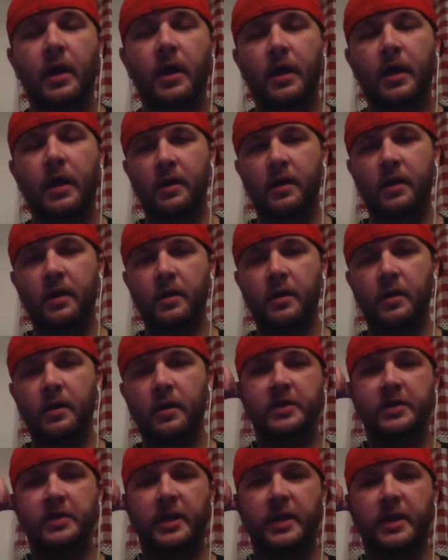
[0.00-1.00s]
And
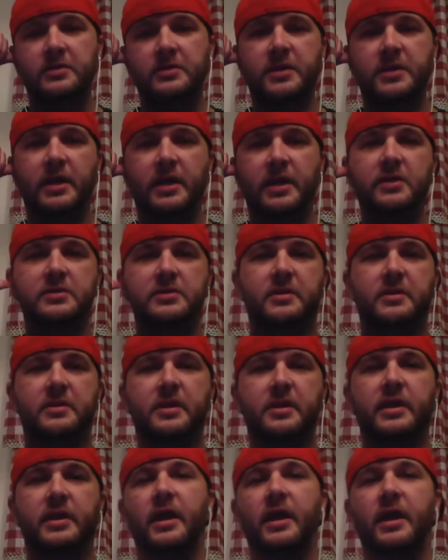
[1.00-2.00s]
here's the
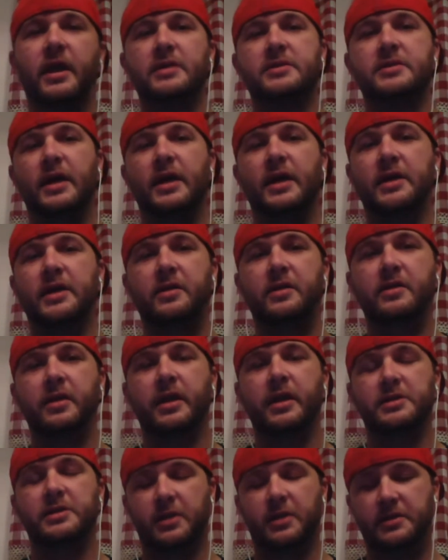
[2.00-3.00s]
thing, guys.
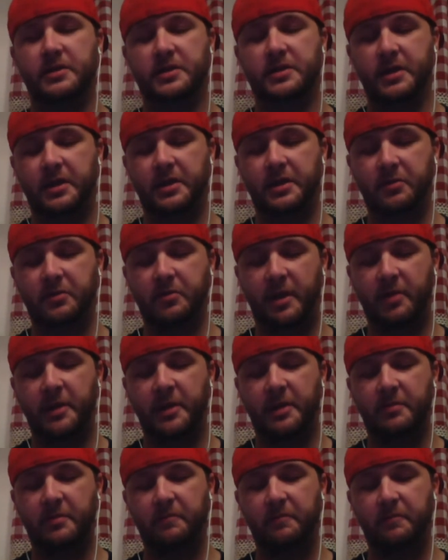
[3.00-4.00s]
Like Johnny said, you might
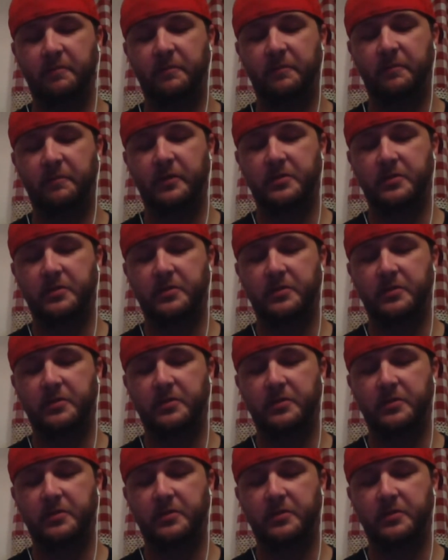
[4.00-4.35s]
be confused